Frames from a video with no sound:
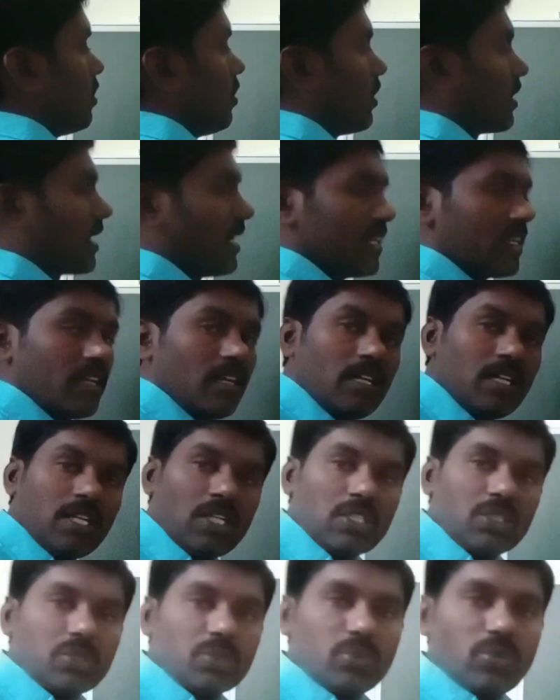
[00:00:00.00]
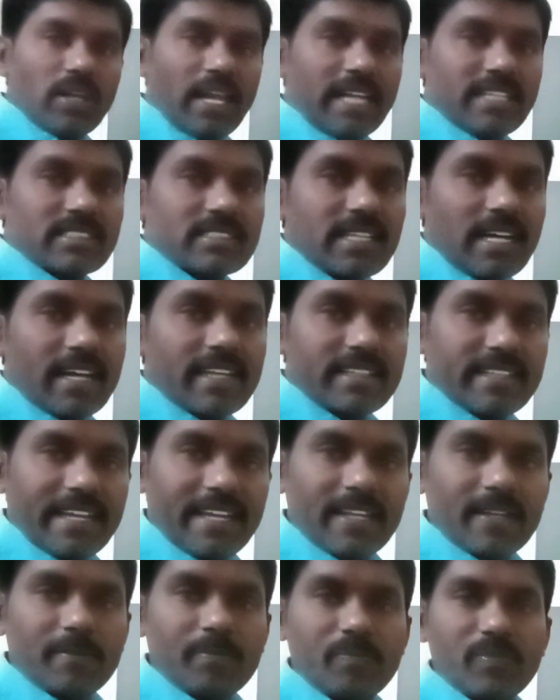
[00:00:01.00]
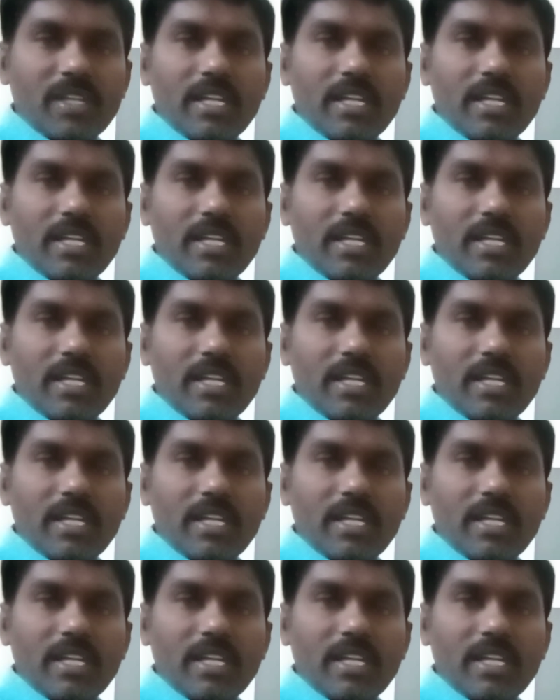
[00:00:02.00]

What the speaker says: Okay, now two lines are there.